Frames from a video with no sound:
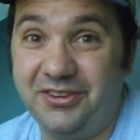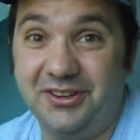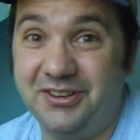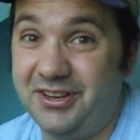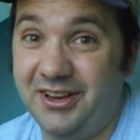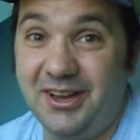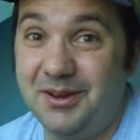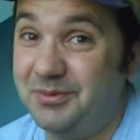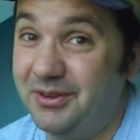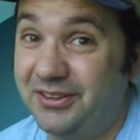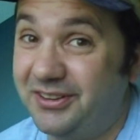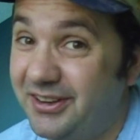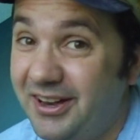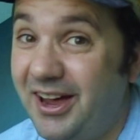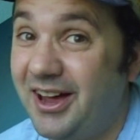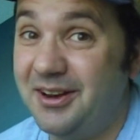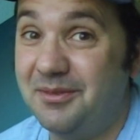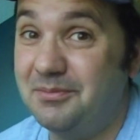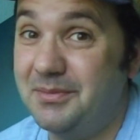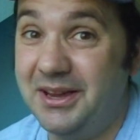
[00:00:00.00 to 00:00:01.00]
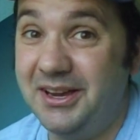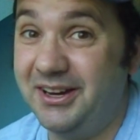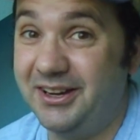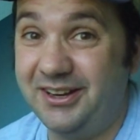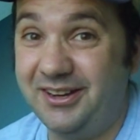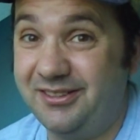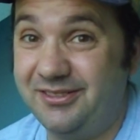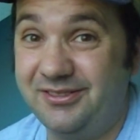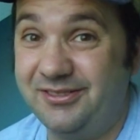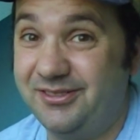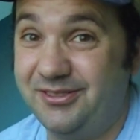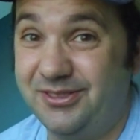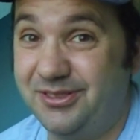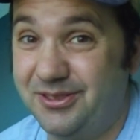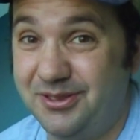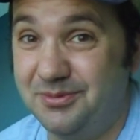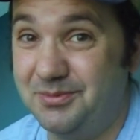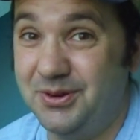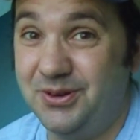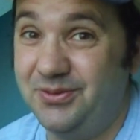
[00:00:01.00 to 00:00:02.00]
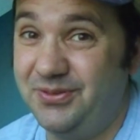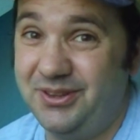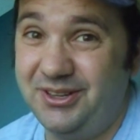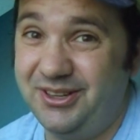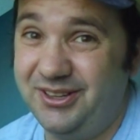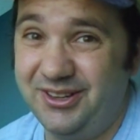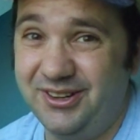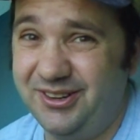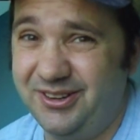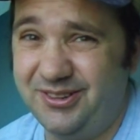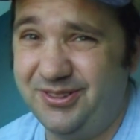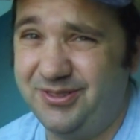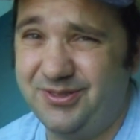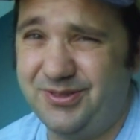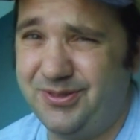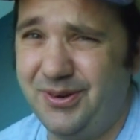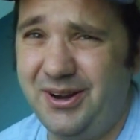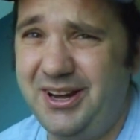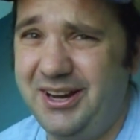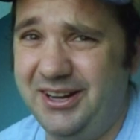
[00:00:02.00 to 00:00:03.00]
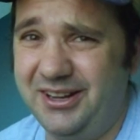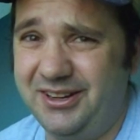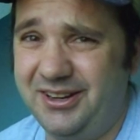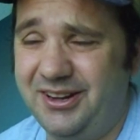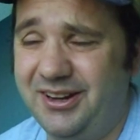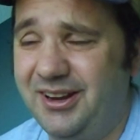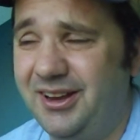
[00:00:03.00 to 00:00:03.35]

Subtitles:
of the time does not make the movie great,